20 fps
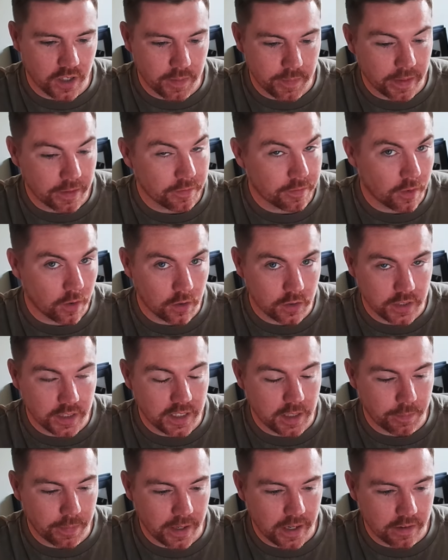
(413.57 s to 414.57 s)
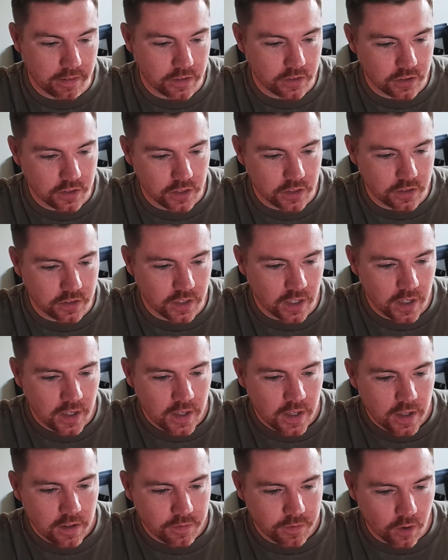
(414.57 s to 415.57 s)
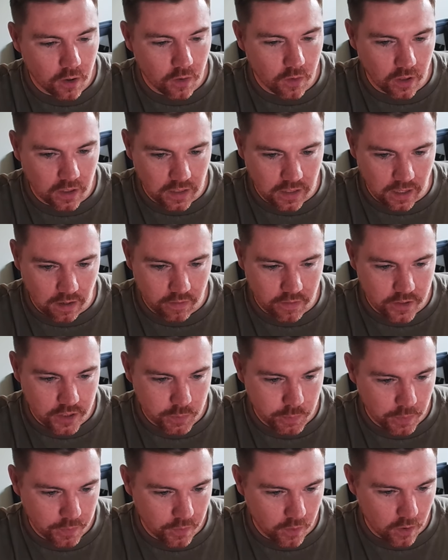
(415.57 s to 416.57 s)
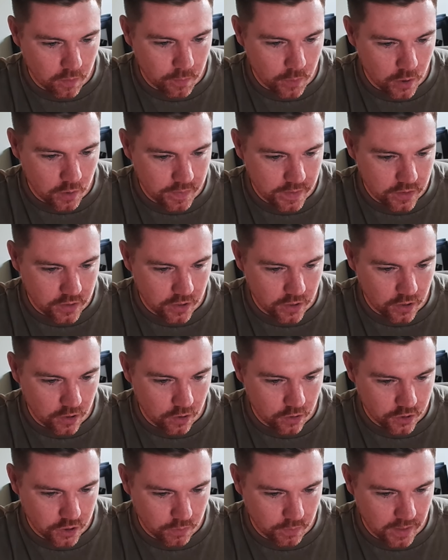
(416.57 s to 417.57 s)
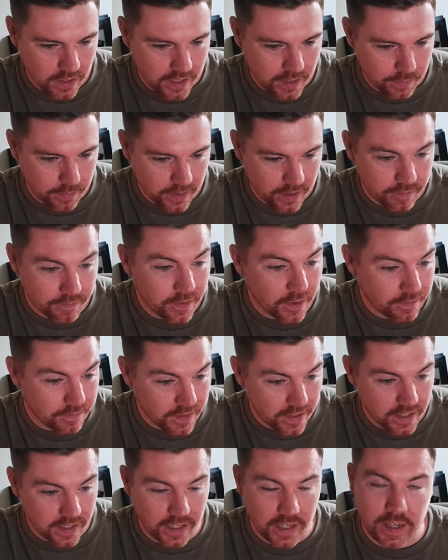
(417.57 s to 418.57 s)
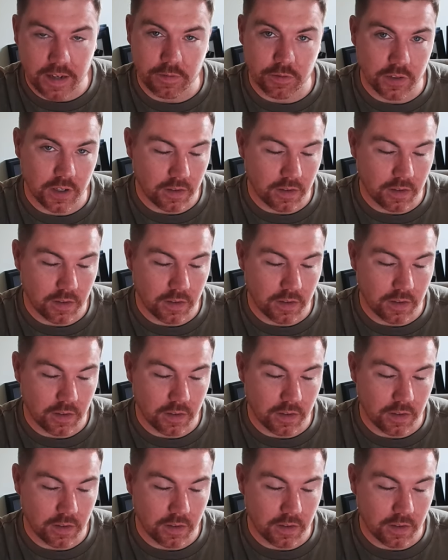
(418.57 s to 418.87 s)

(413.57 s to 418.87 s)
He made 14 appearances for the Clarets before moving to Yorkshire, where he played 15 games.